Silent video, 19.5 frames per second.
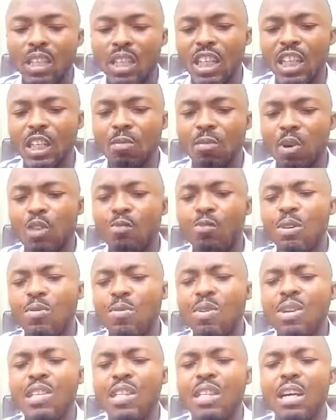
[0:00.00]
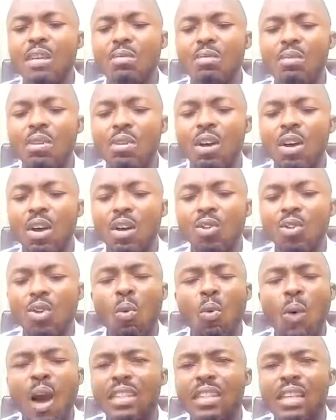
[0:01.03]
It must be reasonable.
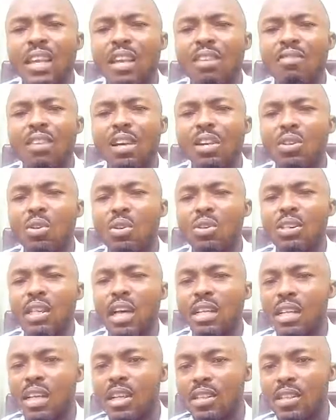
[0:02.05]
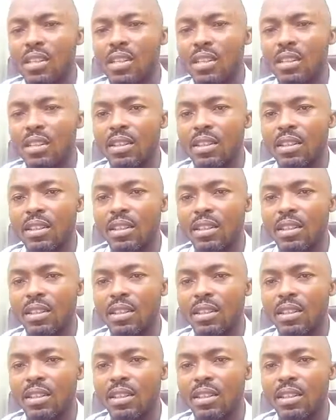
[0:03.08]
Not white elephant goals, as I said.